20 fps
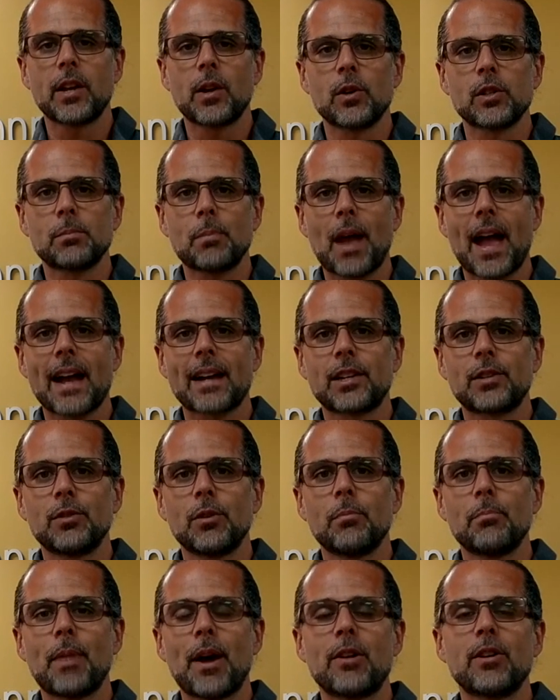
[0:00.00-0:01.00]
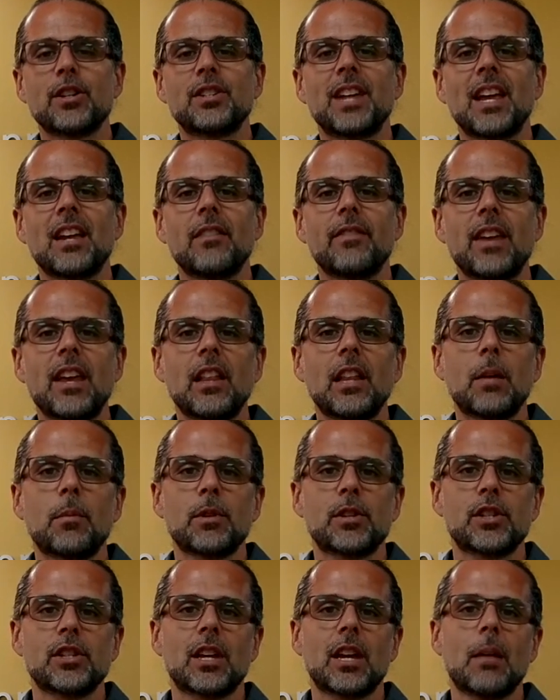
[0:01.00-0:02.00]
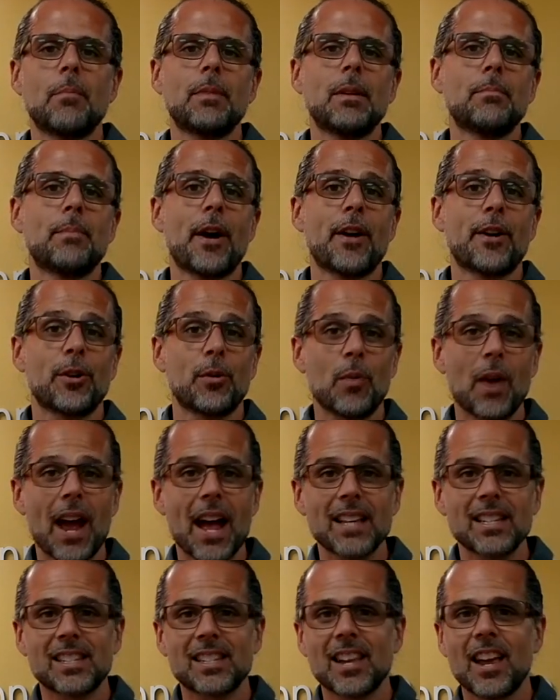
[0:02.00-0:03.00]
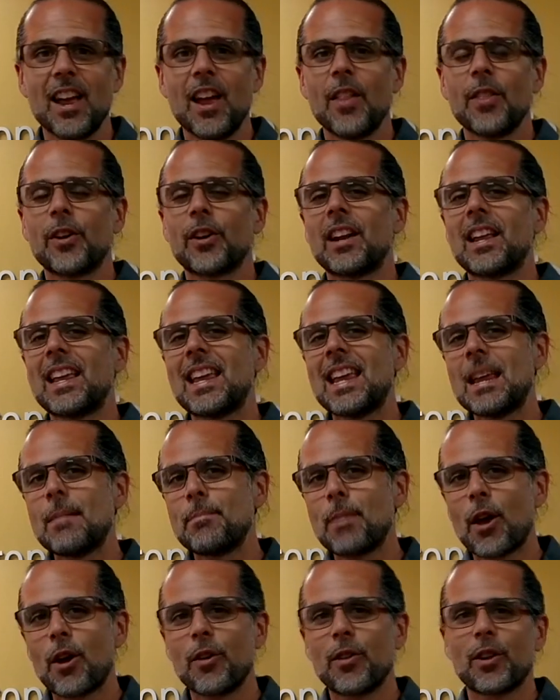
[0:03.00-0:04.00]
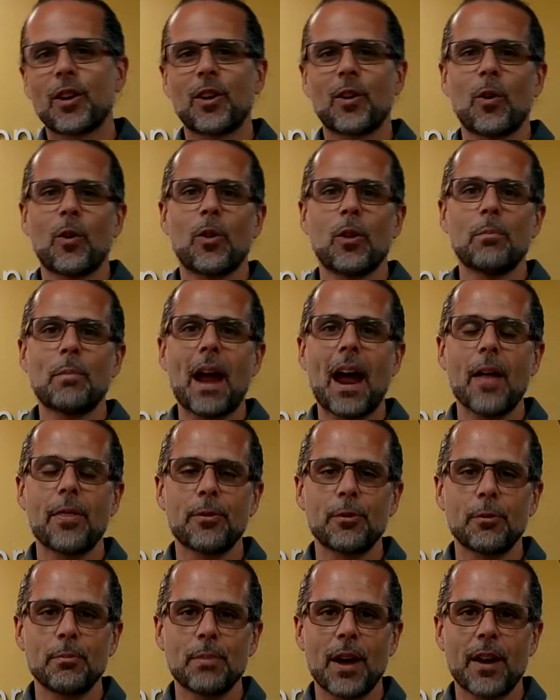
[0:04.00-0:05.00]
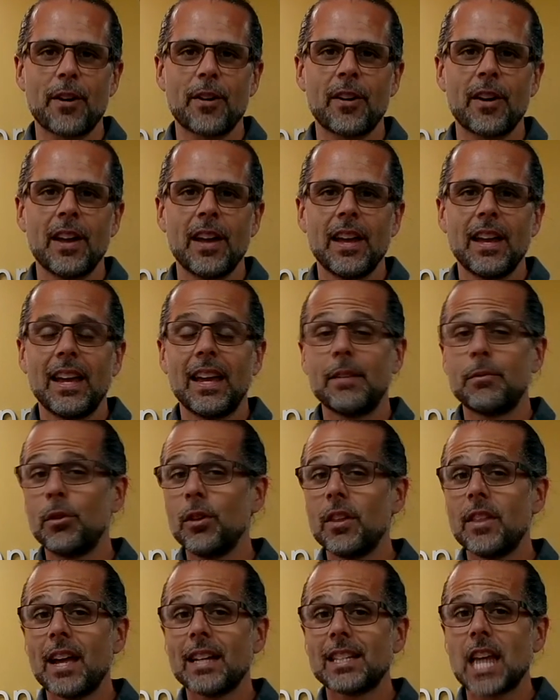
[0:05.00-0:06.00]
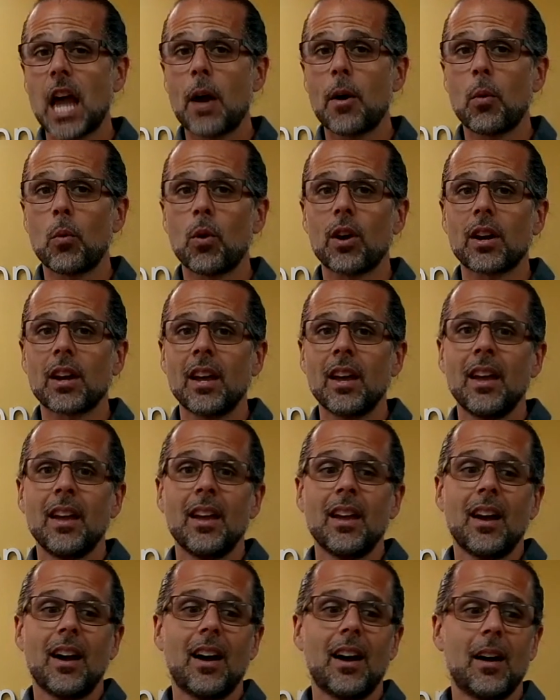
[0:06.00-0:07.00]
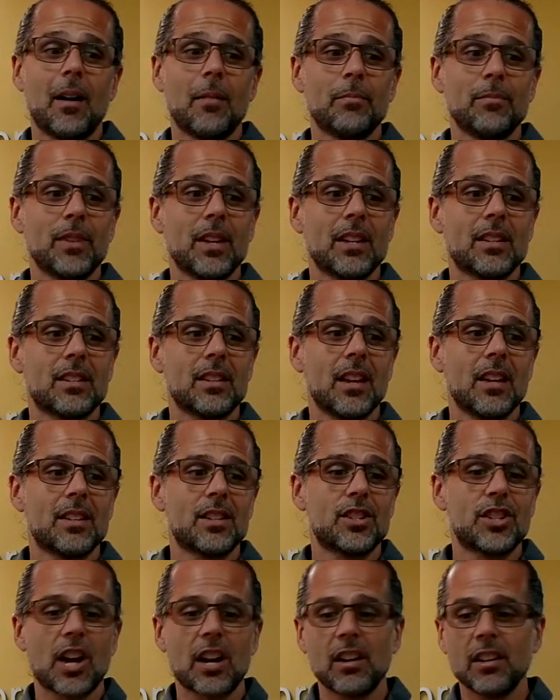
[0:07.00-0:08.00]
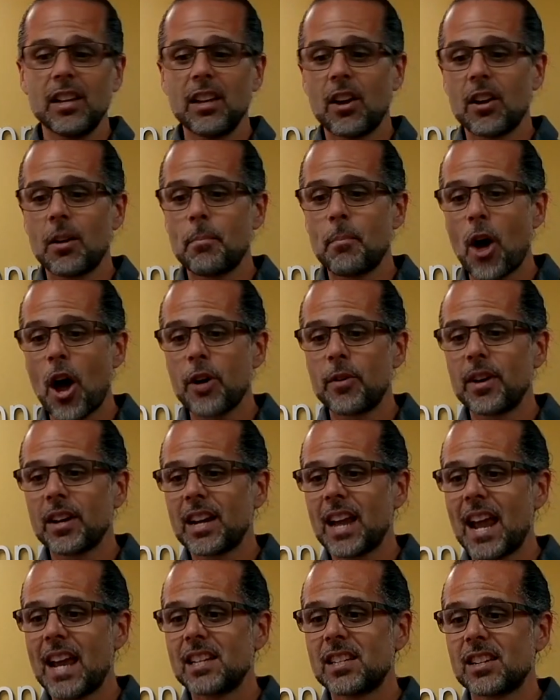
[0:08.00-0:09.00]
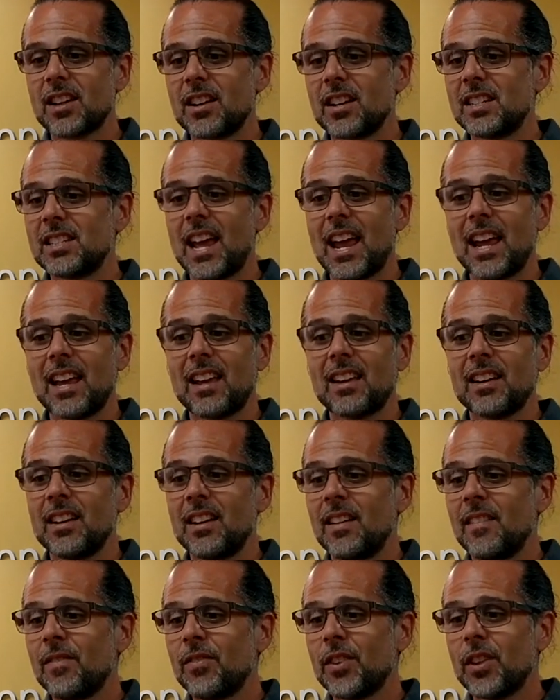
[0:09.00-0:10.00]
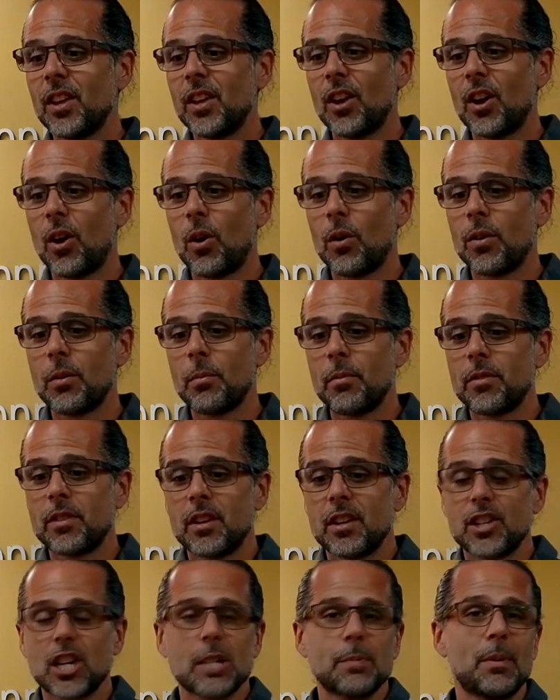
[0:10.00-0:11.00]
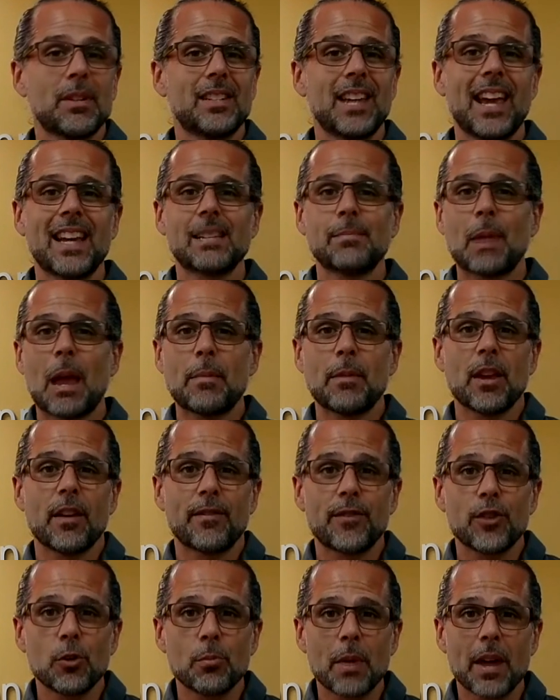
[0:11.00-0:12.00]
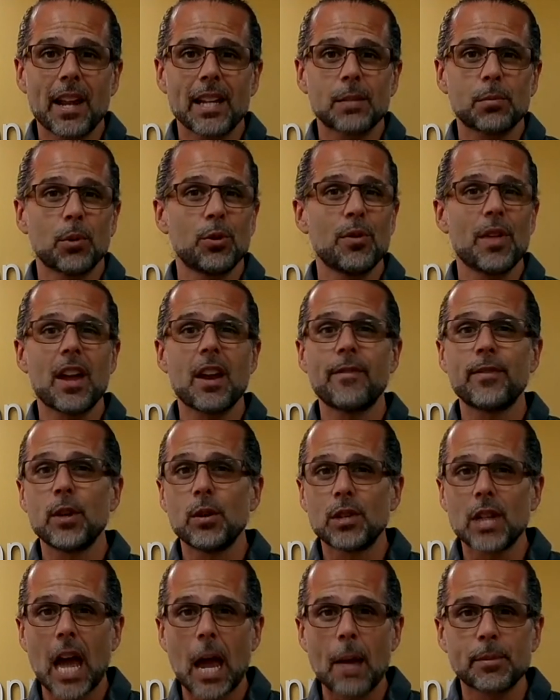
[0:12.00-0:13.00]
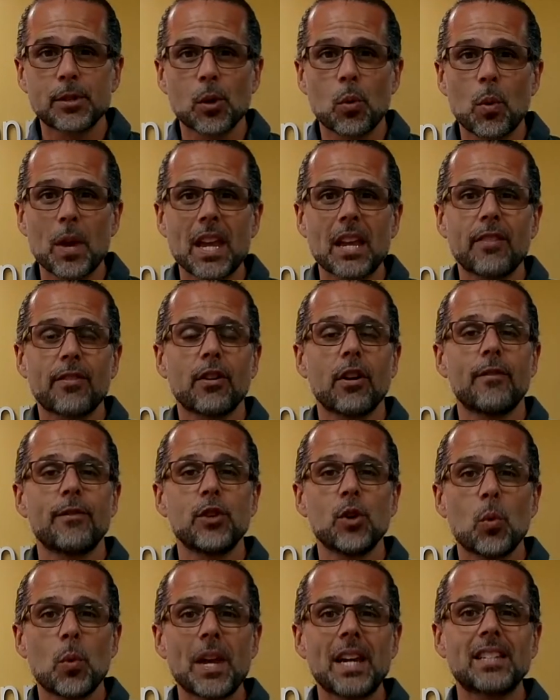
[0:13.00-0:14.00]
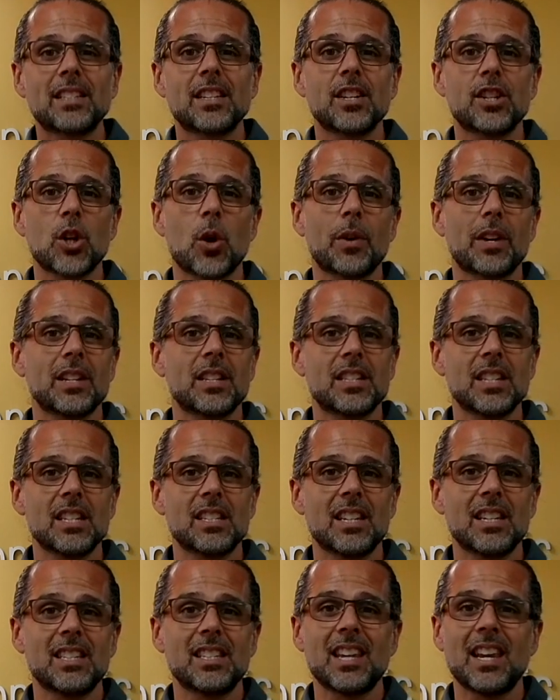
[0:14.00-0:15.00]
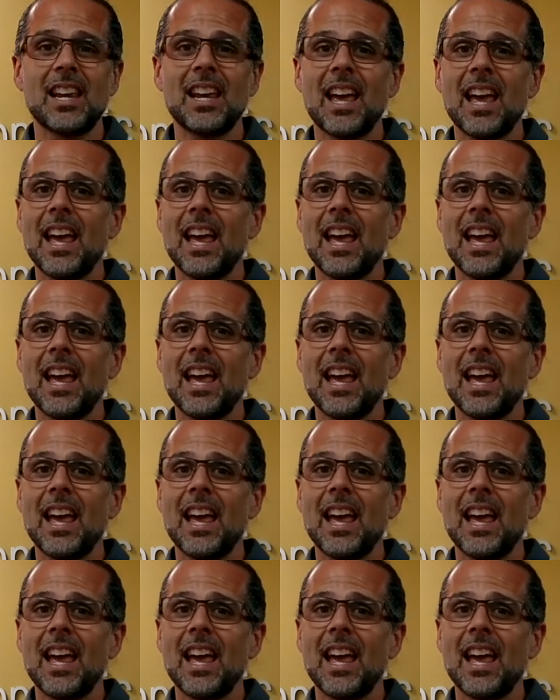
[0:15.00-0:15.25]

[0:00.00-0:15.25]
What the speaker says: goes back to a better state of healing, which is going to be better rest. They're going to eat better. They're going to go to the bathroom better. And really that's how it works. It's generally on a moderate case going to take, the adjustment takes maybe a few minutes. We'll do that a few times a week for a few weeks to show consistency,